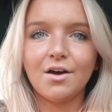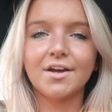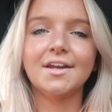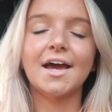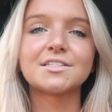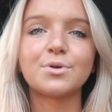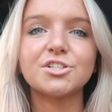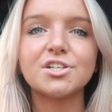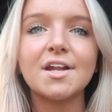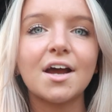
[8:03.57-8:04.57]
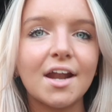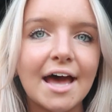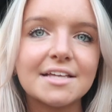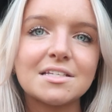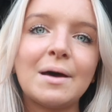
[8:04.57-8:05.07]
Okay, next question I got
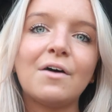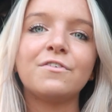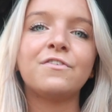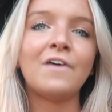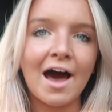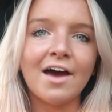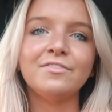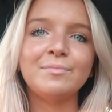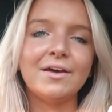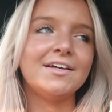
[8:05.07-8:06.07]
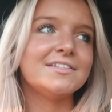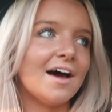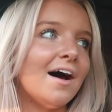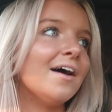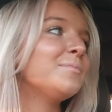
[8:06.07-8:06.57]
asked about five million
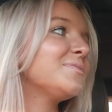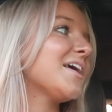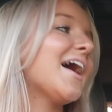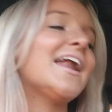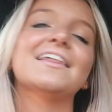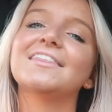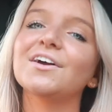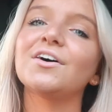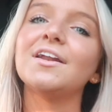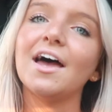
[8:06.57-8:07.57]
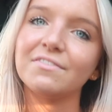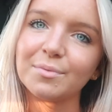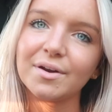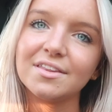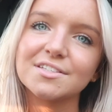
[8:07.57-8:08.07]
times, and I think on
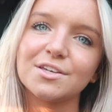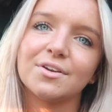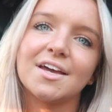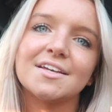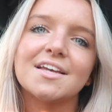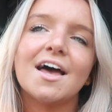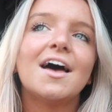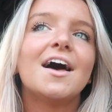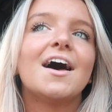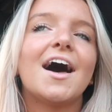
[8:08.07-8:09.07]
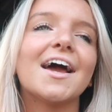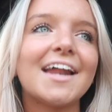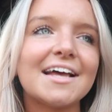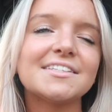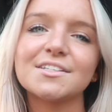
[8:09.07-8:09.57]
every one of these Q&As, I
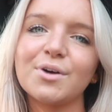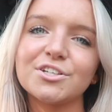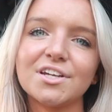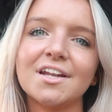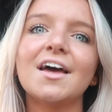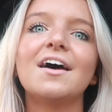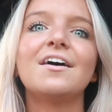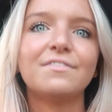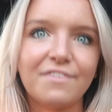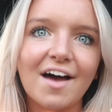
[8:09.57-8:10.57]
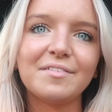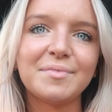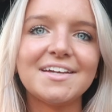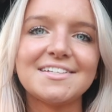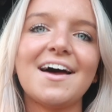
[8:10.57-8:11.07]
get asked this question five
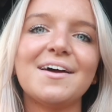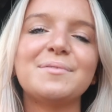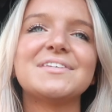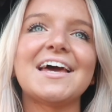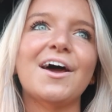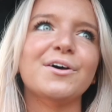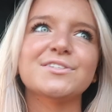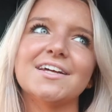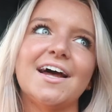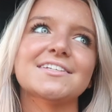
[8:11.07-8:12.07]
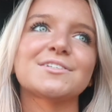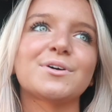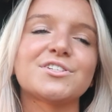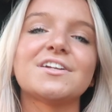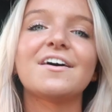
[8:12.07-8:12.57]
million times, and I also get asked this
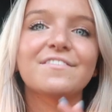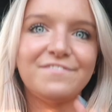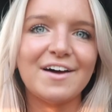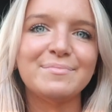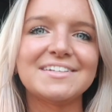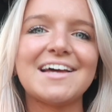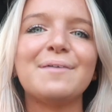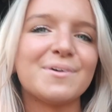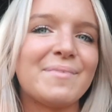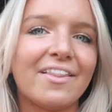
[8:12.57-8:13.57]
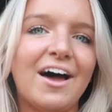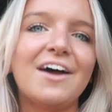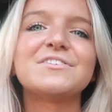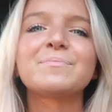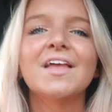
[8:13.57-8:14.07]
question five million times on my
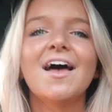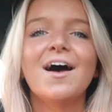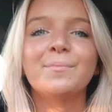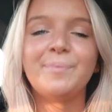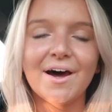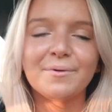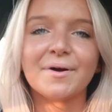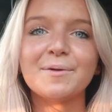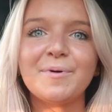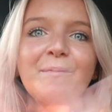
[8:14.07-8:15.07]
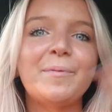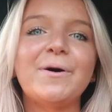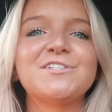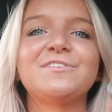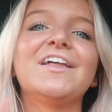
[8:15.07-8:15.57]
lives, but we're gonna put up a
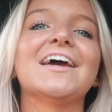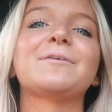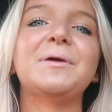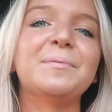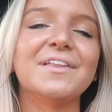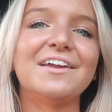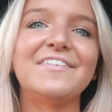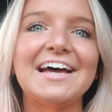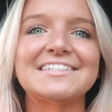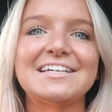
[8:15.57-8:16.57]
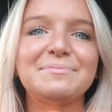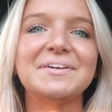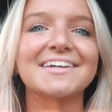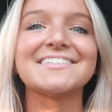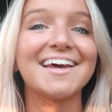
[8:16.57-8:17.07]
bunch of like people that have asked it
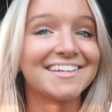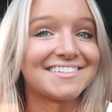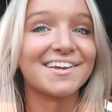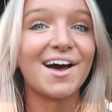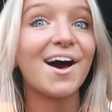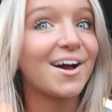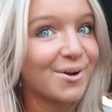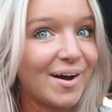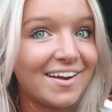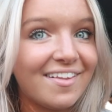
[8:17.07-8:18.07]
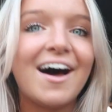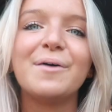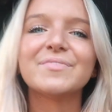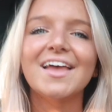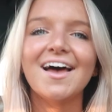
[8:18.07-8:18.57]
because it's quite a
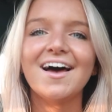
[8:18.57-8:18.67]
lot.